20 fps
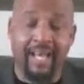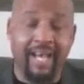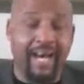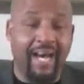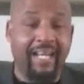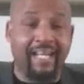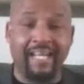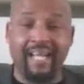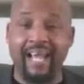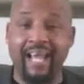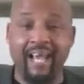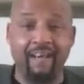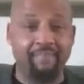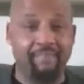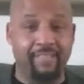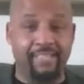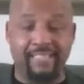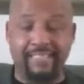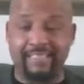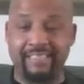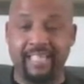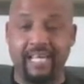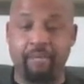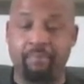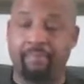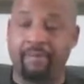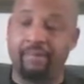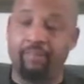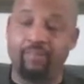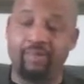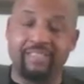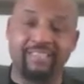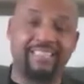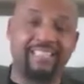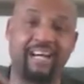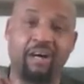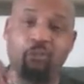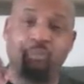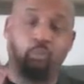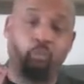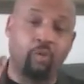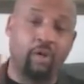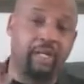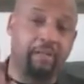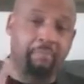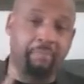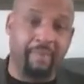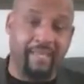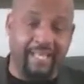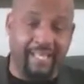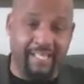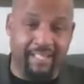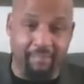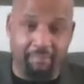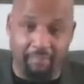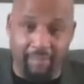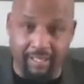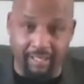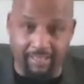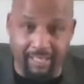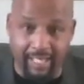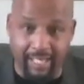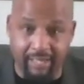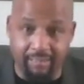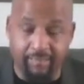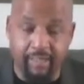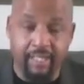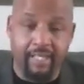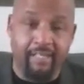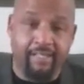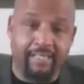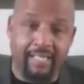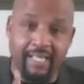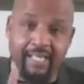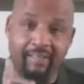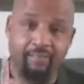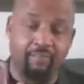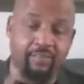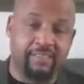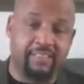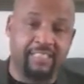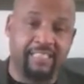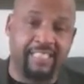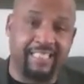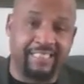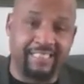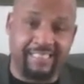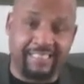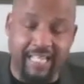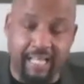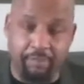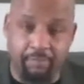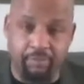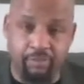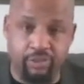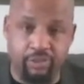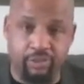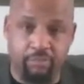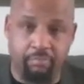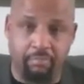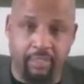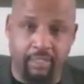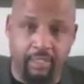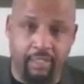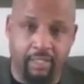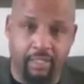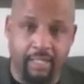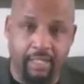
I didn't have an example. There was not one man in my life that was an example to me.